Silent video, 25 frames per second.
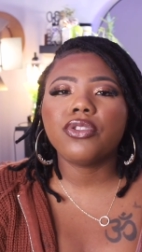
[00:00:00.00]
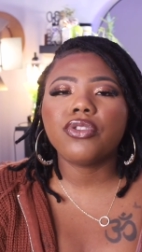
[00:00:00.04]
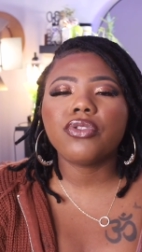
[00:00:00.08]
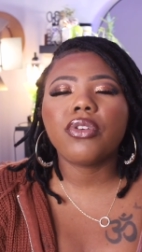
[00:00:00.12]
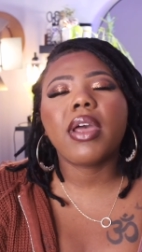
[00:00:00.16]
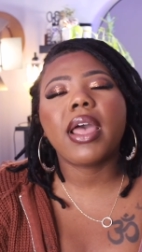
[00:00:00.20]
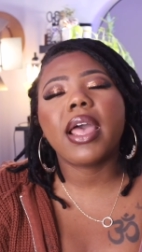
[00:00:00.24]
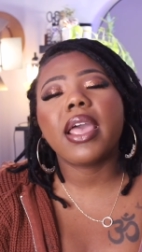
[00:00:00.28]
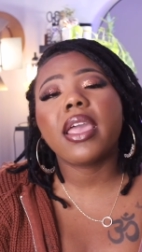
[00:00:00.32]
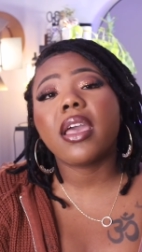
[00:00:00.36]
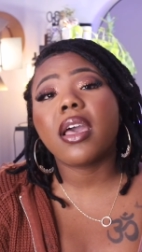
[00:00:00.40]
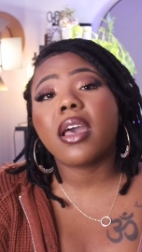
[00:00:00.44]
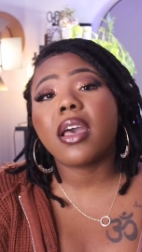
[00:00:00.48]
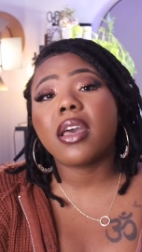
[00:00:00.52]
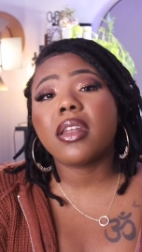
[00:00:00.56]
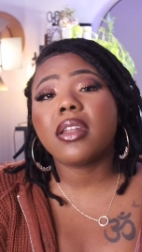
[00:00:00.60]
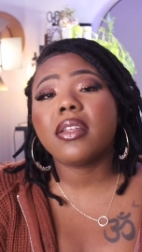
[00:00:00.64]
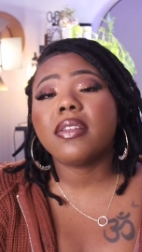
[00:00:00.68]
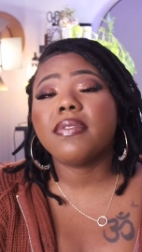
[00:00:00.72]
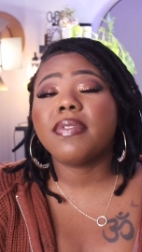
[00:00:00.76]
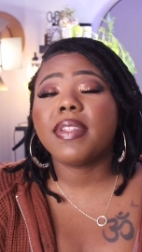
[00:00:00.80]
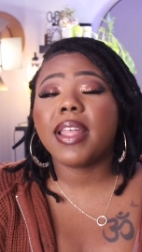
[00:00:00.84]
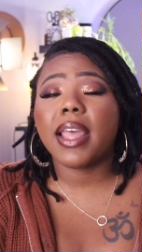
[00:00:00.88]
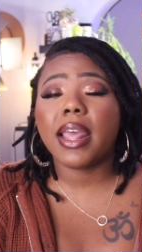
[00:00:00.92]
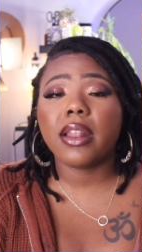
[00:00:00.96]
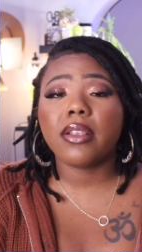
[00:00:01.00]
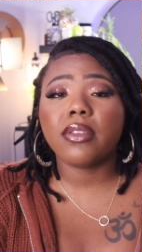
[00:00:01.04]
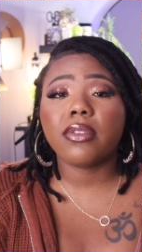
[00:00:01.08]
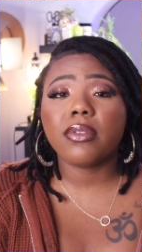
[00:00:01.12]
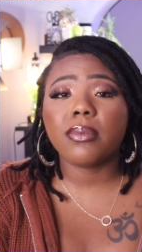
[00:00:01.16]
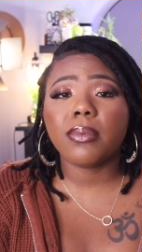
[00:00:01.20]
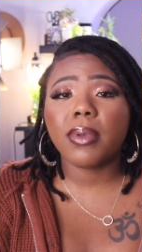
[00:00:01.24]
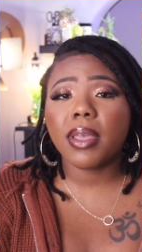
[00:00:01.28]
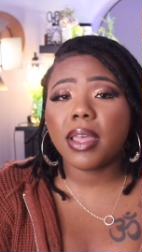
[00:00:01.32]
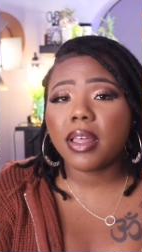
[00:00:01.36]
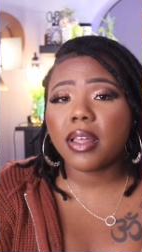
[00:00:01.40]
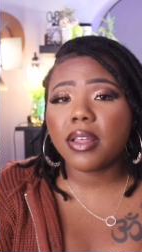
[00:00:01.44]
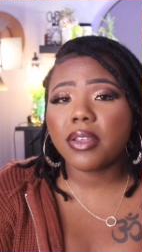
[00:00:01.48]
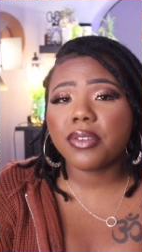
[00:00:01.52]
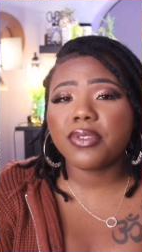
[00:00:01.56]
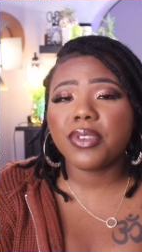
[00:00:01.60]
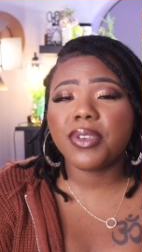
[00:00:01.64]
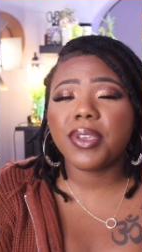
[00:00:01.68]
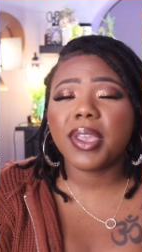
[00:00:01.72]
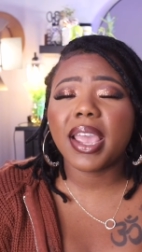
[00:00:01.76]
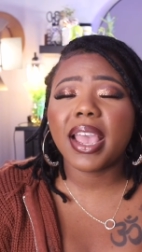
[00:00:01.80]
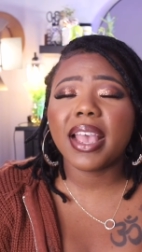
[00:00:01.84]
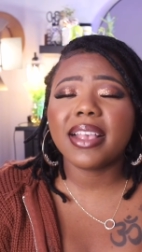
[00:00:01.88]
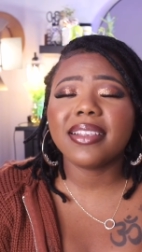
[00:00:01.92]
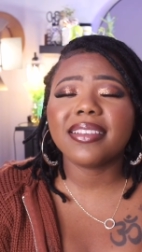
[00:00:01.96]
try on of that as well, so
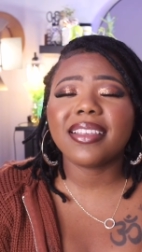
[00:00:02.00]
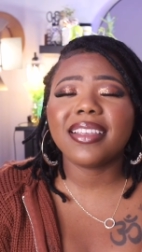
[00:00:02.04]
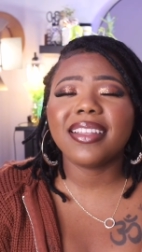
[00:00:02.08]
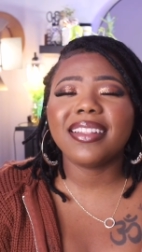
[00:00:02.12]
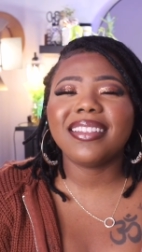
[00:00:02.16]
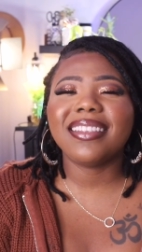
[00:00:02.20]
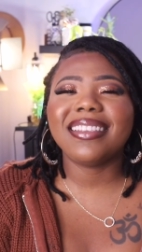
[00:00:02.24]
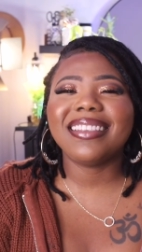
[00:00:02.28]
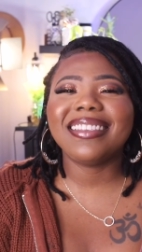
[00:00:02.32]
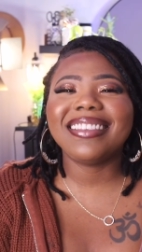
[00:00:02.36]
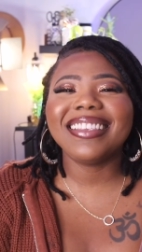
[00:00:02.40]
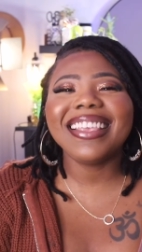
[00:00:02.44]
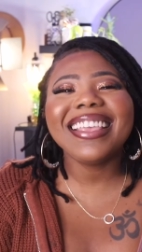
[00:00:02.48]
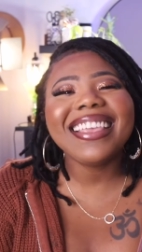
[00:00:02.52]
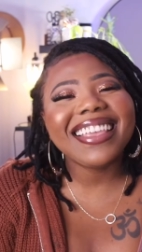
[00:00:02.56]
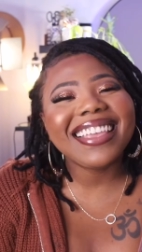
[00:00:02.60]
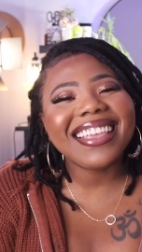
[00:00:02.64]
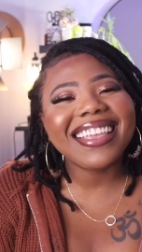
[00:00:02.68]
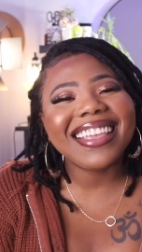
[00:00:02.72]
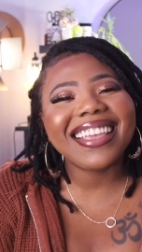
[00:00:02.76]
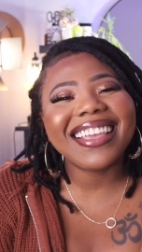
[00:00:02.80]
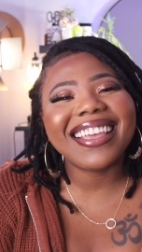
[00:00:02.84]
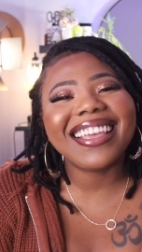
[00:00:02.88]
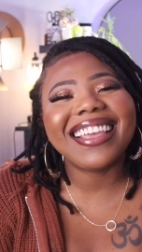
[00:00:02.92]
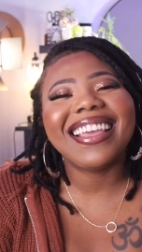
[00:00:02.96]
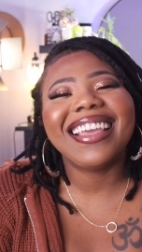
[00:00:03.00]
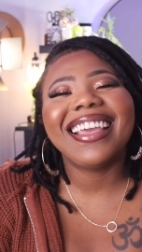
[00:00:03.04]
you guys can see